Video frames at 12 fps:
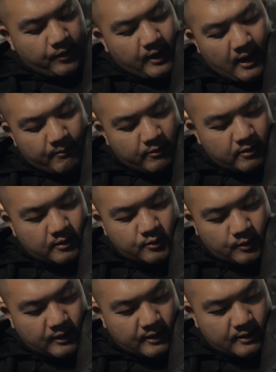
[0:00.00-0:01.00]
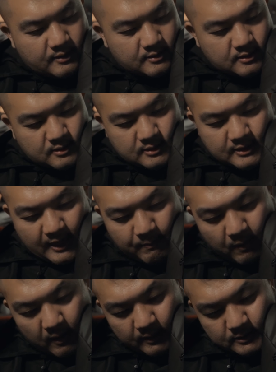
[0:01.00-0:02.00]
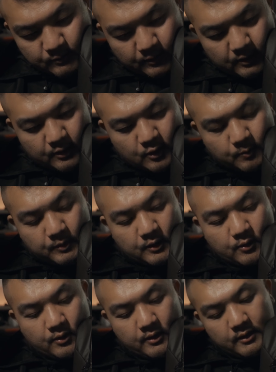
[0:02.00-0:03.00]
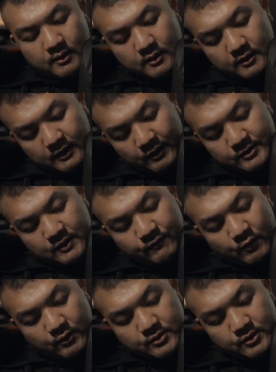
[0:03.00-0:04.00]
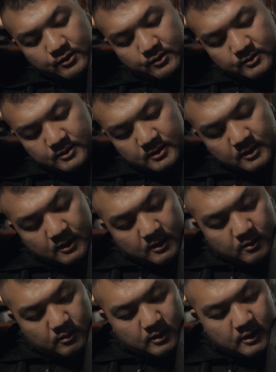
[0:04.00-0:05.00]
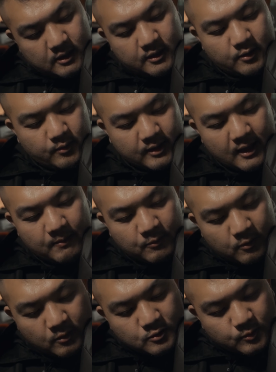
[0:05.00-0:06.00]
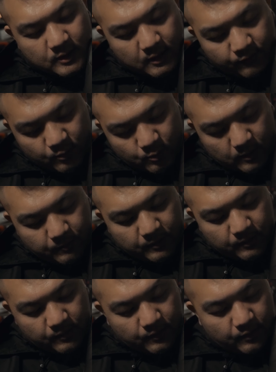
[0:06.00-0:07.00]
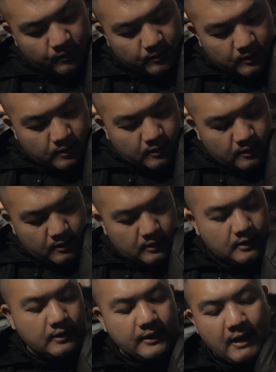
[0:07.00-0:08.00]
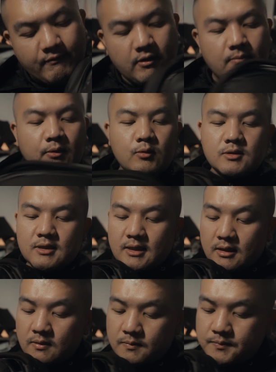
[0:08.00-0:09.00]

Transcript: camera, your lens, the side pockets right here, you can put your ND filters, your cables, whatever you want to put in there. They have it on both sides.